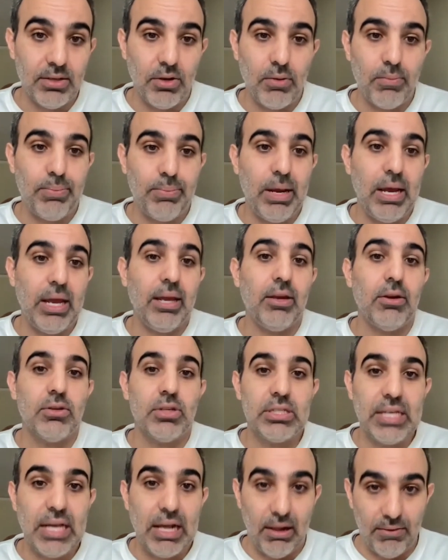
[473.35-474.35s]
You're paying
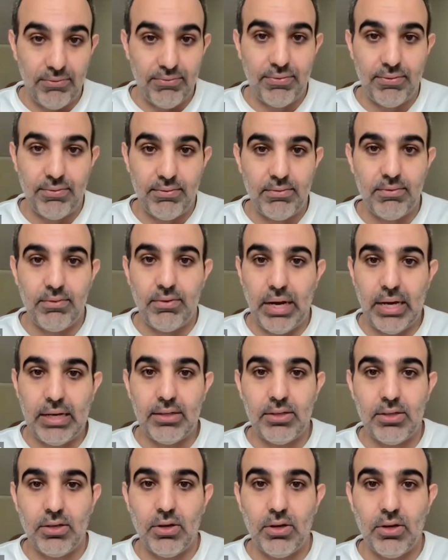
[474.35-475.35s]
yourself, right?
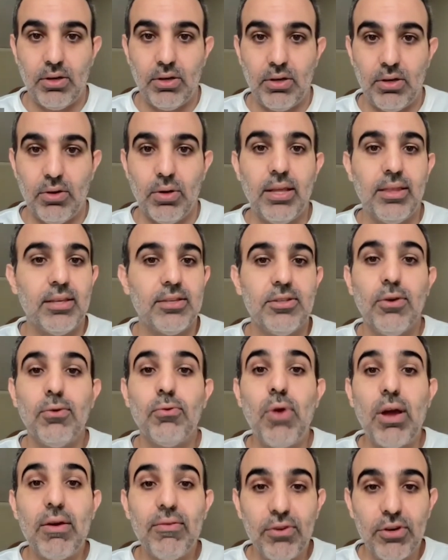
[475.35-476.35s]
So
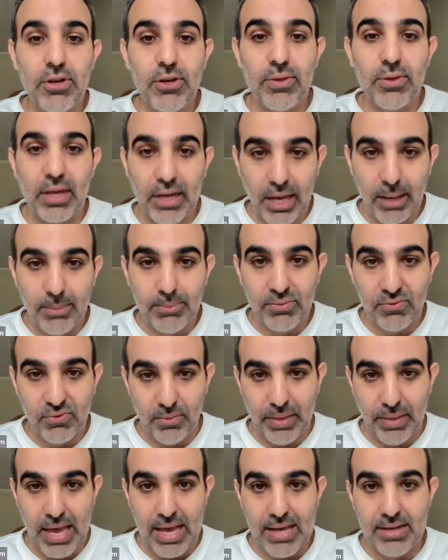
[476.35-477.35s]
there's no revenue that comes
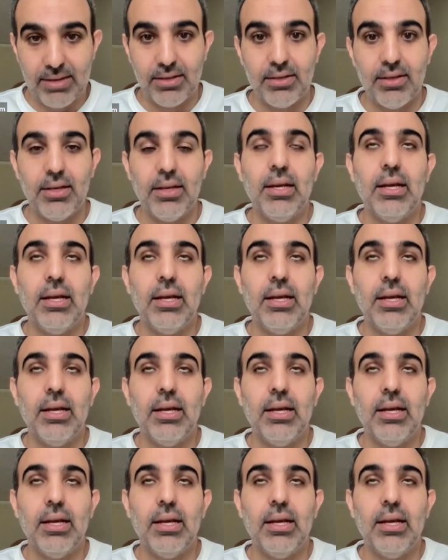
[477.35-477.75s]
from that.